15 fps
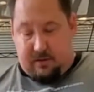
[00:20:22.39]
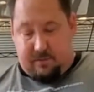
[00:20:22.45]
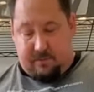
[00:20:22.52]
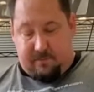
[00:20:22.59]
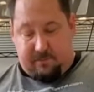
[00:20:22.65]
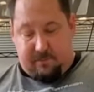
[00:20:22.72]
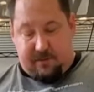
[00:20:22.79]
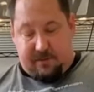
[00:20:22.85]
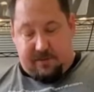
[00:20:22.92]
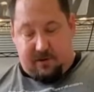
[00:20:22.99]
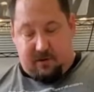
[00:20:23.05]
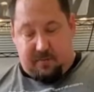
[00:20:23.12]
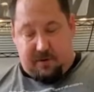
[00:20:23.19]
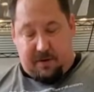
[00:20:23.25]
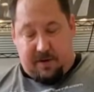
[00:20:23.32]
from the
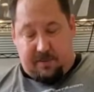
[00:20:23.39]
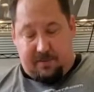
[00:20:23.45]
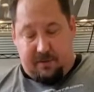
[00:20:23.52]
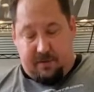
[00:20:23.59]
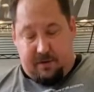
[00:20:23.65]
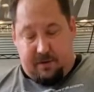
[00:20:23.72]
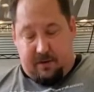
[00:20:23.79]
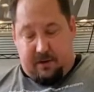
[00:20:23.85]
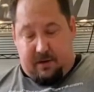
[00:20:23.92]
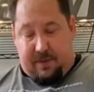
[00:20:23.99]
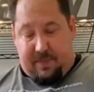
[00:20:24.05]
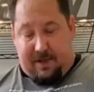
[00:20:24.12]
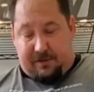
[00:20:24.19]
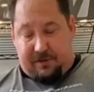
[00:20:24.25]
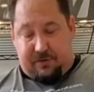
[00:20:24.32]
tailpipe,
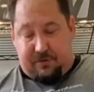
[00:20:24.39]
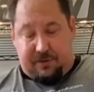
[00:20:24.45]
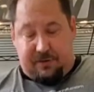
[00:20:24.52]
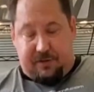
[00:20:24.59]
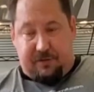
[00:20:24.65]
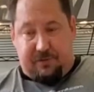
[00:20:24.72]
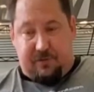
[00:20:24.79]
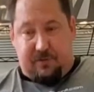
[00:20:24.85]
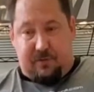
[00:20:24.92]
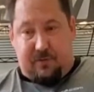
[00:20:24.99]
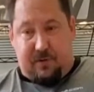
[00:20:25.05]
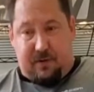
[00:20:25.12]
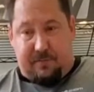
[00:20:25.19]
and that's usually due to